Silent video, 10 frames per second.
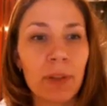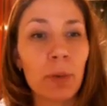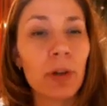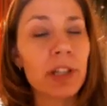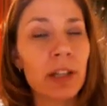
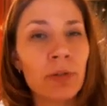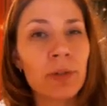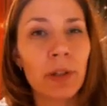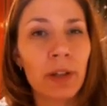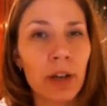Protein
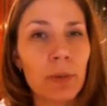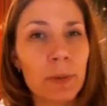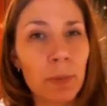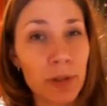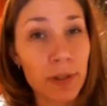also helps
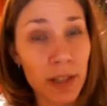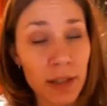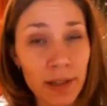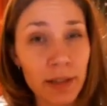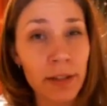boost
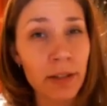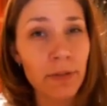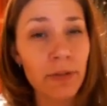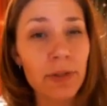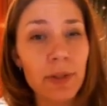insulin
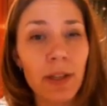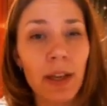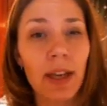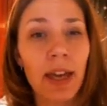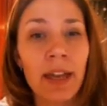levels,
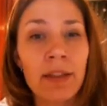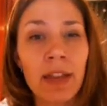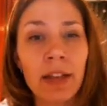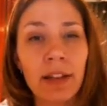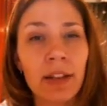and
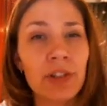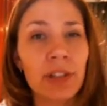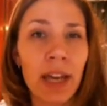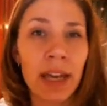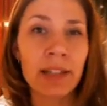that
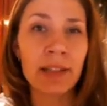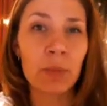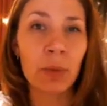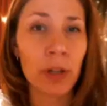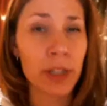actually aids
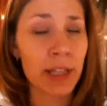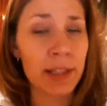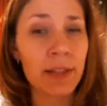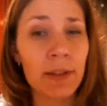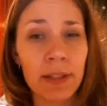in protein
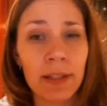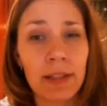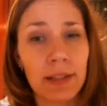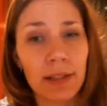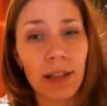
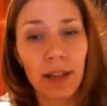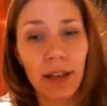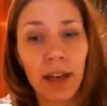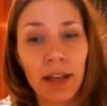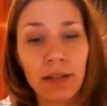synthesis.
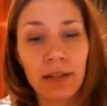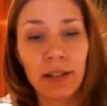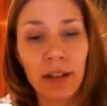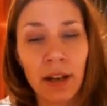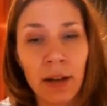And
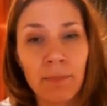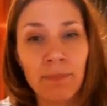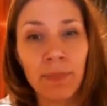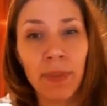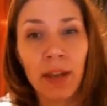
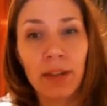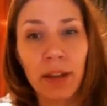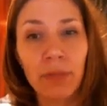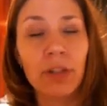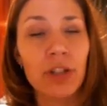
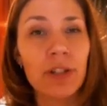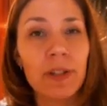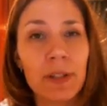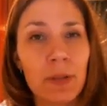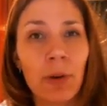that
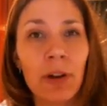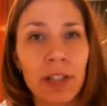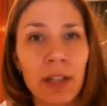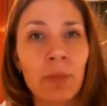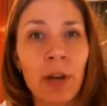reduces the
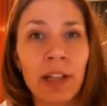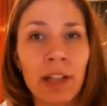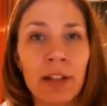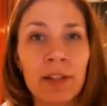protein breakdown.